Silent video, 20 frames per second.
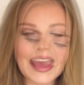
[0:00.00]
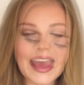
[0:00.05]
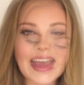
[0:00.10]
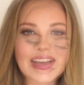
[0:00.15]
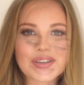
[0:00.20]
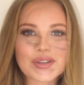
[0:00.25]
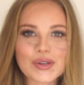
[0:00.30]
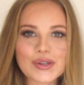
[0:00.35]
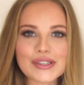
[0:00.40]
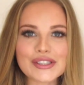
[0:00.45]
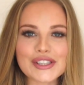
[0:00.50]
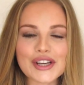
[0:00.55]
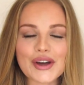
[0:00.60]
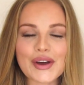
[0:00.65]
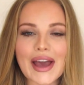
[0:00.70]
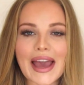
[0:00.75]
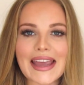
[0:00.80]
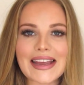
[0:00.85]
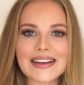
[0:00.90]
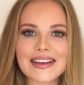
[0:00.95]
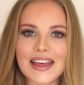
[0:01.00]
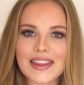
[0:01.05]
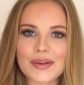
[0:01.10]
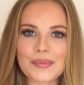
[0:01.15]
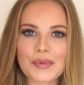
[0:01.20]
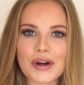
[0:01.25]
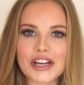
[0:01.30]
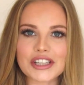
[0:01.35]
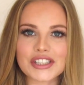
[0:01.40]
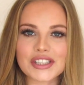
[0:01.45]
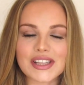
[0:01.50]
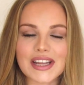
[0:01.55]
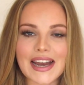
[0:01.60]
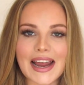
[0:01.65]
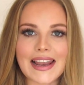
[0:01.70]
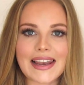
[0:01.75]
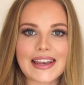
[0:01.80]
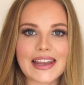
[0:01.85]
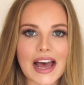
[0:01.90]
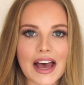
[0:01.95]
And also another brush that
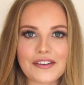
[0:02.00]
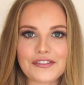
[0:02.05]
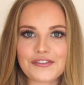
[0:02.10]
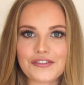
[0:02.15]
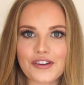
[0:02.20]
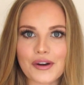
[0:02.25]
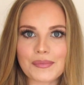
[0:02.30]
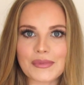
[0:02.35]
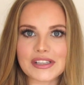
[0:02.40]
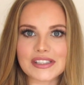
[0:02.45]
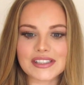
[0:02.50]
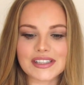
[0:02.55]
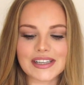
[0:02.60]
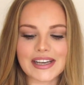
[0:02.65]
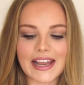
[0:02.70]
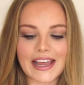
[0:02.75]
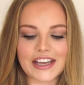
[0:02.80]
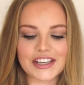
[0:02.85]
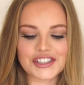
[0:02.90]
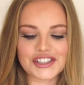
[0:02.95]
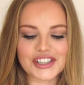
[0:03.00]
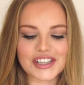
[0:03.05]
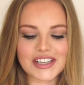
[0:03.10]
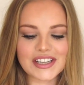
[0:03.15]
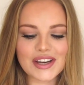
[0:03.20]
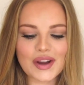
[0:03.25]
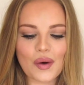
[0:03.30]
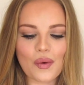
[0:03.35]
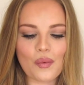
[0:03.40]
I loved from this collection